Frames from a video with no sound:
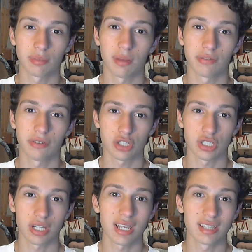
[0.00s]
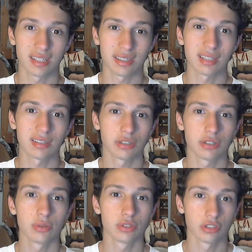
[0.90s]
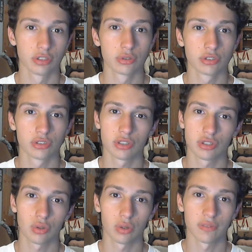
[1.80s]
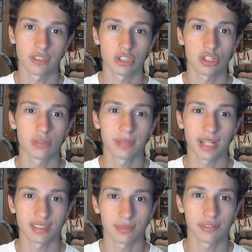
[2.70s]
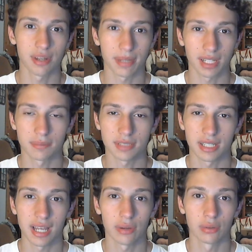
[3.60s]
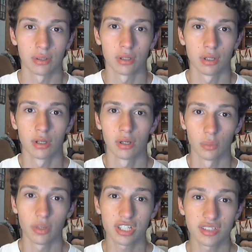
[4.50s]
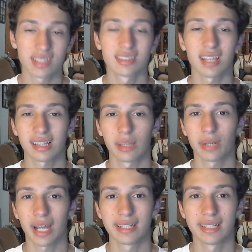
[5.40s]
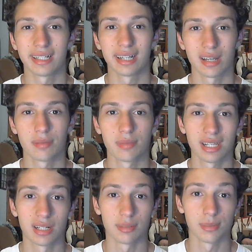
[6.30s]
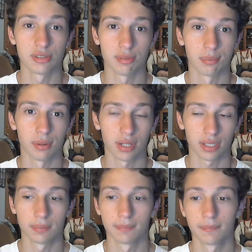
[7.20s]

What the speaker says: the malfunction is. I think the dude just loses control of his tube and ends up flipping it upside down, which is exactly what I did in an amusement park.